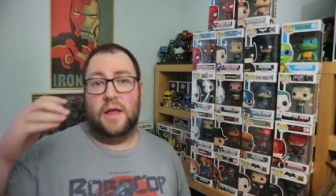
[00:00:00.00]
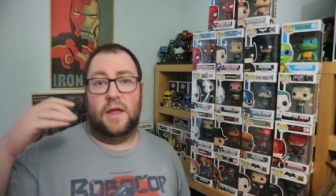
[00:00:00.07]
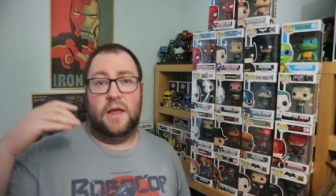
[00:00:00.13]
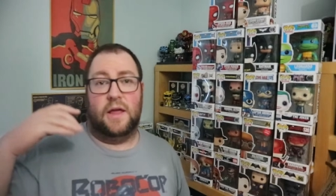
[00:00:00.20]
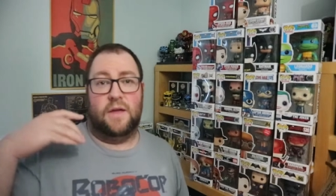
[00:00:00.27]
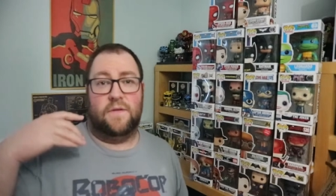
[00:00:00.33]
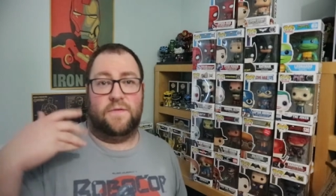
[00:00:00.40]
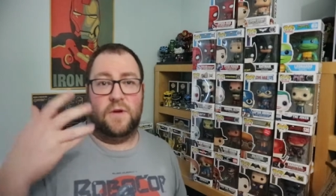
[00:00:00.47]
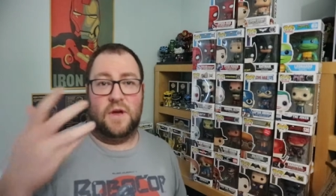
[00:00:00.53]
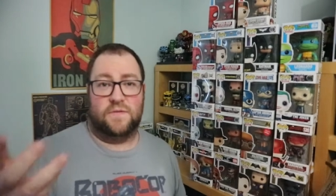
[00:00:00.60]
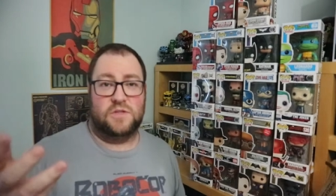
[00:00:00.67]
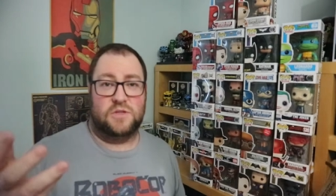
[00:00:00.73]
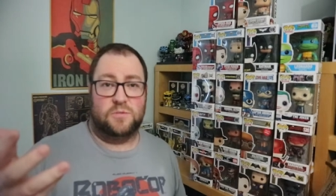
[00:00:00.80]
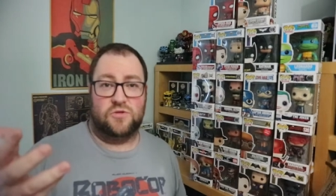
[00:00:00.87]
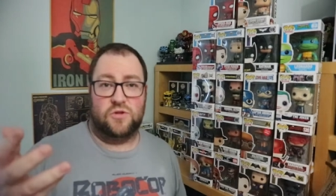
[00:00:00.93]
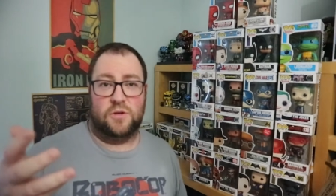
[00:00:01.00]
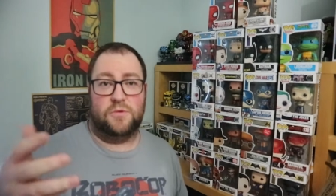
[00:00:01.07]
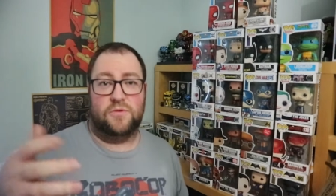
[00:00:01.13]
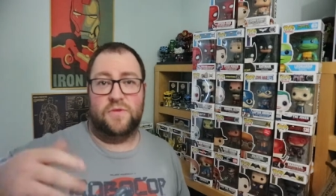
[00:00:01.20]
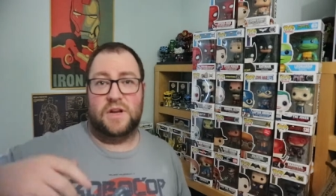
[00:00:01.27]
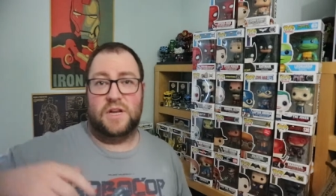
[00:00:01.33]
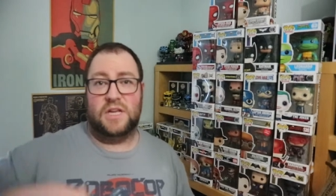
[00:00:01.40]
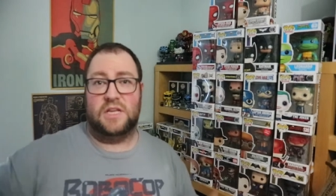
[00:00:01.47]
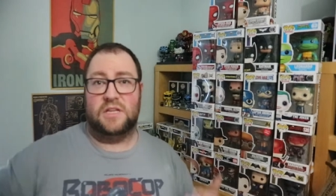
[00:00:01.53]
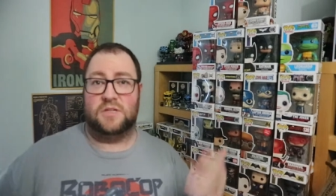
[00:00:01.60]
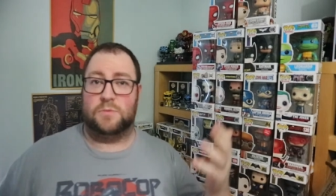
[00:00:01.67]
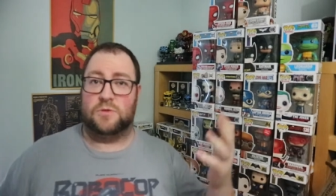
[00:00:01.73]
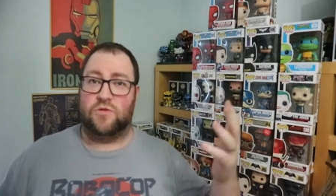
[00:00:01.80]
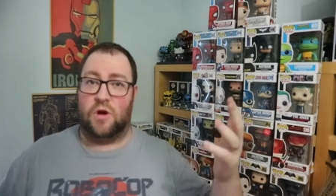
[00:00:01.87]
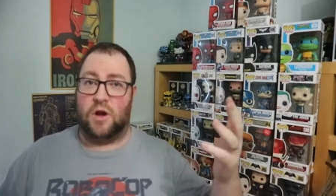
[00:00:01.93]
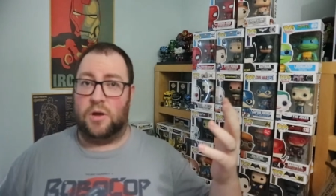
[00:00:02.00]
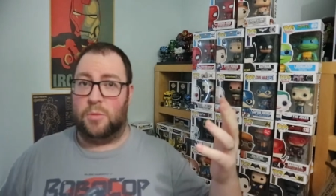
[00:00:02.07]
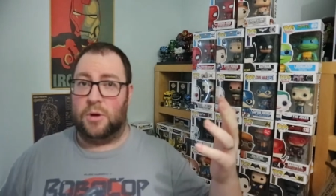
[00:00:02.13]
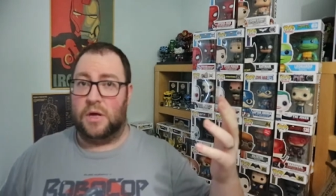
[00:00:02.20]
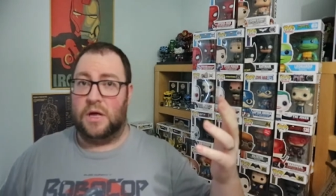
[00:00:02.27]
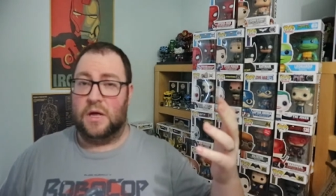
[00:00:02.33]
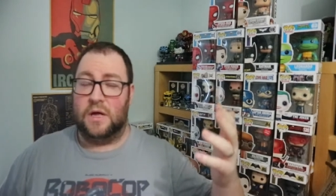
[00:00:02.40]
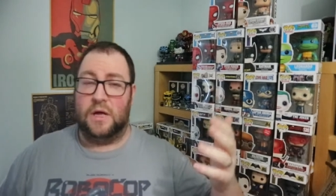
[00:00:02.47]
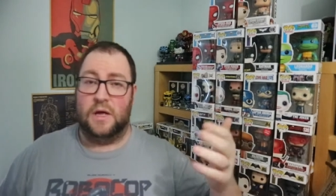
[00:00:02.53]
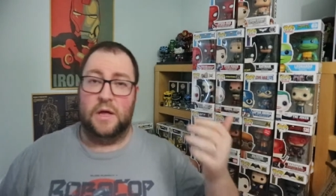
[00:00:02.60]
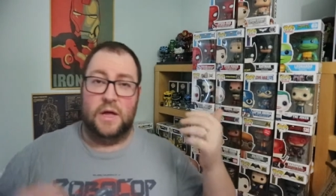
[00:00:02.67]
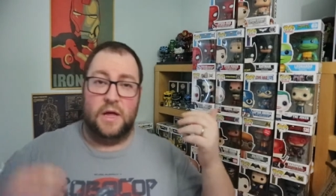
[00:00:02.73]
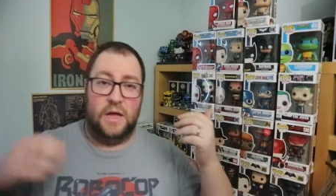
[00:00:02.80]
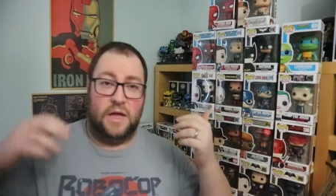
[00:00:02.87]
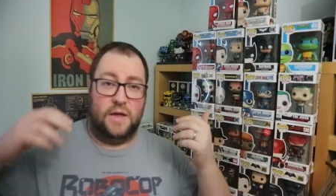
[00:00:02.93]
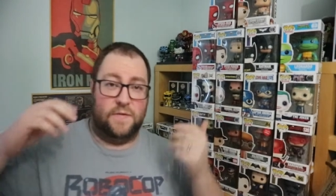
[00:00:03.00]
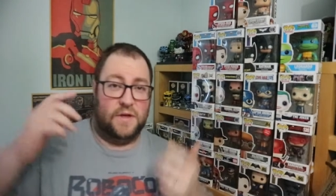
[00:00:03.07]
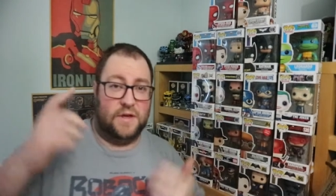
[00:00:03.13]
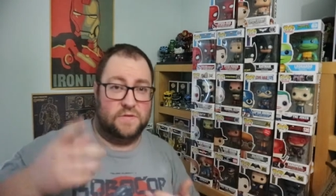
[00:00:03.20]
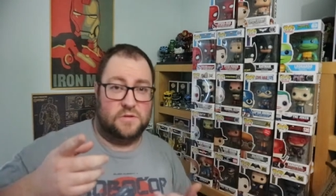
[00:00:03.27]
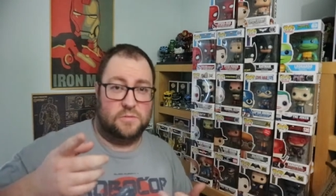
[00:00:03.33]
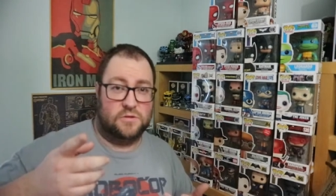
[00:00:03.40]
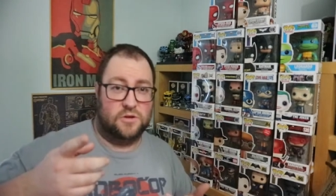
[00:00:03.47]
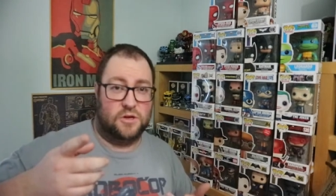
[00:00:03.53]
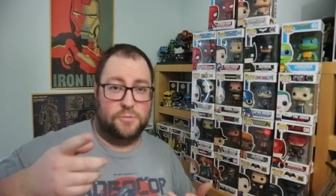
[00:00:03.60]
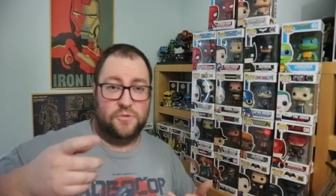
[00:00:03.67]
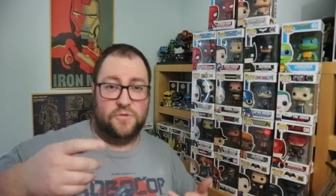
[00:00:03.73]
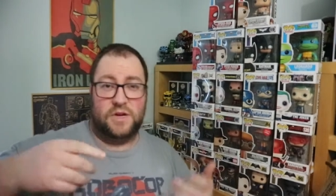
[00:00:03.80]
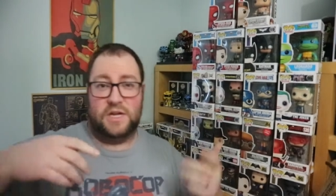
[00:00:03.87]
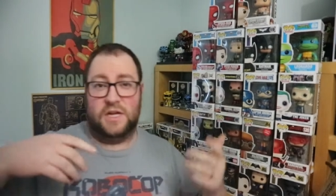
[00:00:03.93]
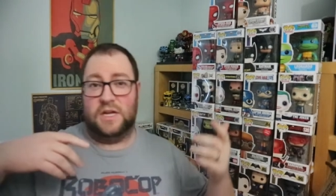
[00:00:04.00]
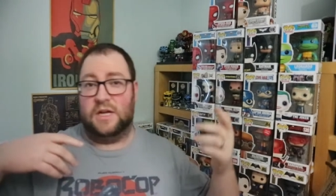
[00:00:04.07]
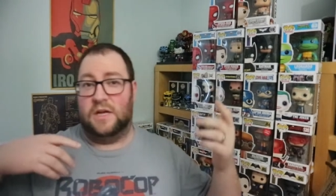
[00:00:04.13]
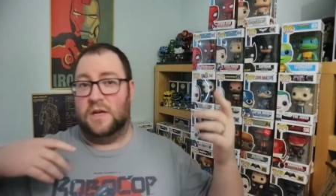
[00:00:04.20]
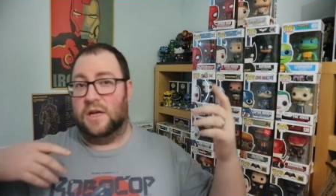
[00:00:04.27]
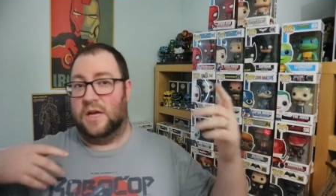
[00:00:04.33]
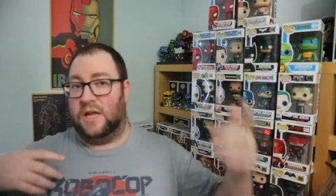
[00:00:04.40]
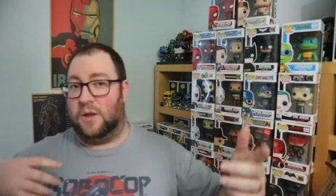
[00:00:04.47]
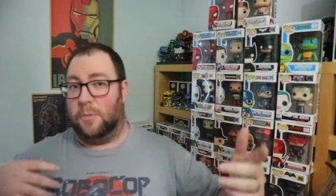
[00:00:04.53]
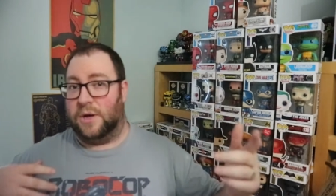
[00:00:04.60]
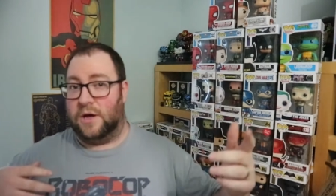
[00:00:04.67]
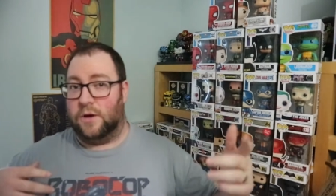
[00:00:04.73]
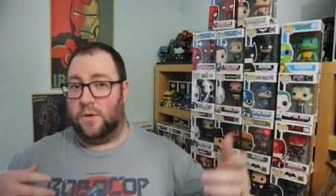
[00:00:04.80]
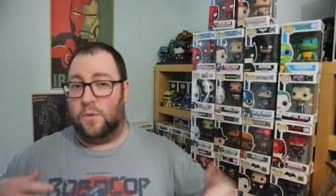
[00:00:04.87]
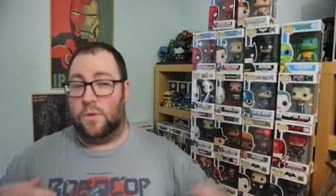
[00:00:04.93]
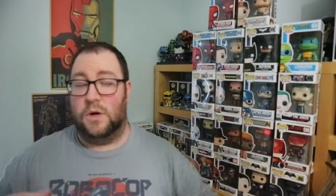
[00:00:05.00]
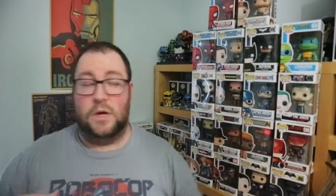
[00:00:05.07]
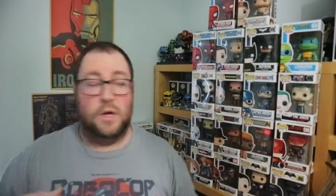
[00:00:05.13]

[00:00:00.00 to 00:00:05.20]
If you haven't subscribed already, subscribe. If you have subscribed already, hit the bell